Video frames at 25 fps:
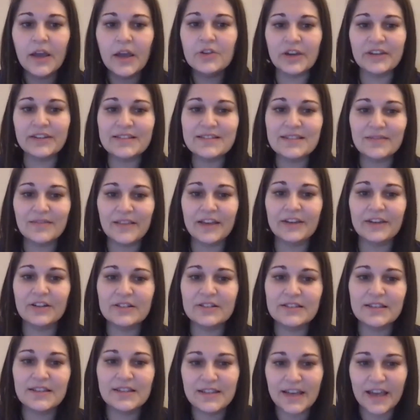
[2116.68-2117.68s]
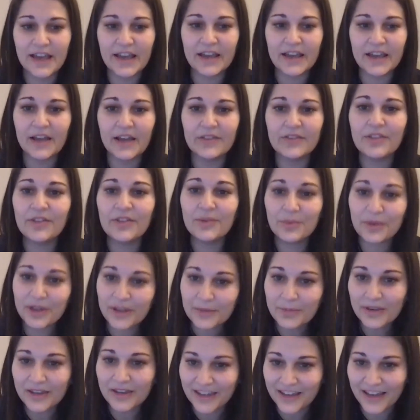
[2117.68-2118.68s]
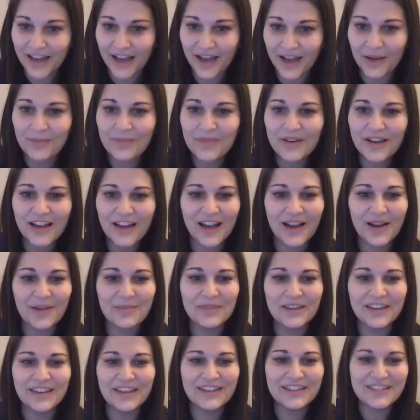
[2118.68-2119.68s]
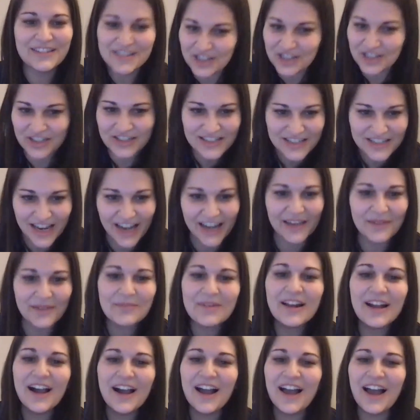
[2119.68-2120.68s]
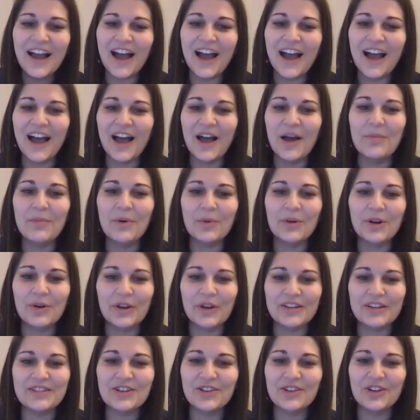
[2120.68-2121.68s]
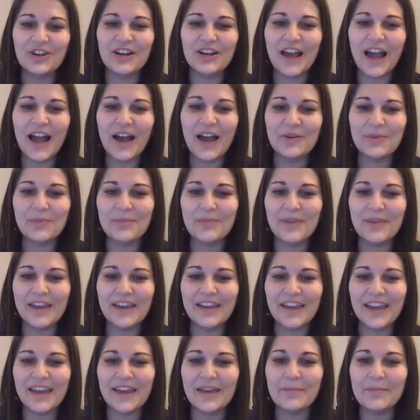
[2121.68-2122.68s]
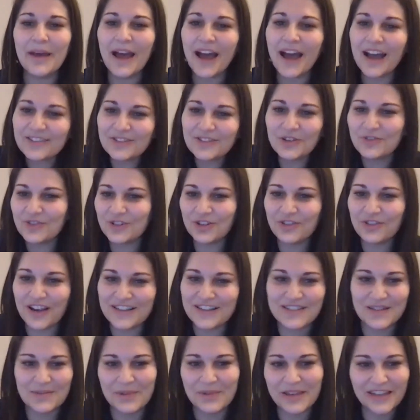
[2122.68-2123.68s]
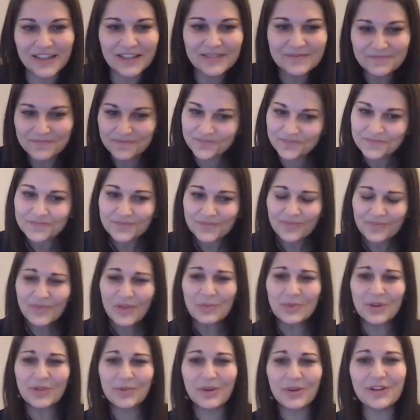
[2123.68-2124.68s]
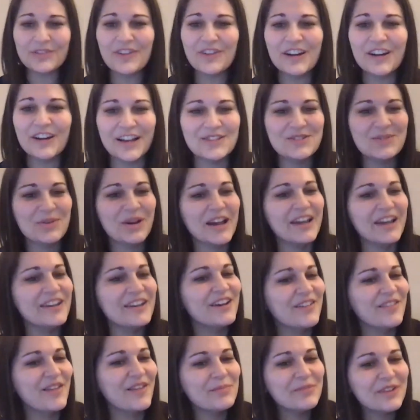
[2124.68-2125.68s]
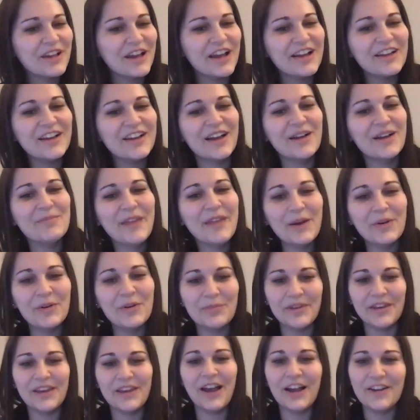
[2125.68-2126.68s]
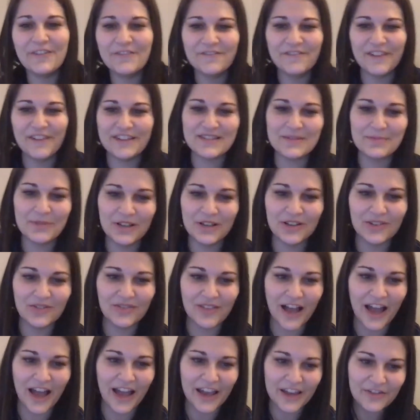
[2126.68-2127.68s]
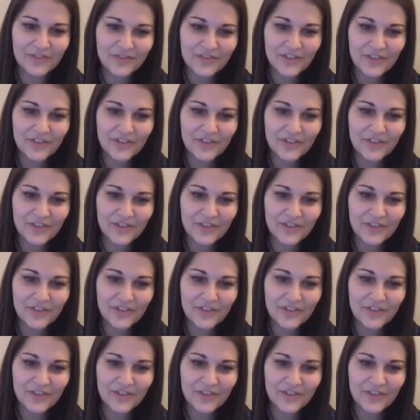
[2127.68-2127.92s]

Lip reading: Join us later today at 3 p.m. Eastern time. We're going to learn how to make a Passover recipe with one of our Entwine alumna. That will be on Facebook Live.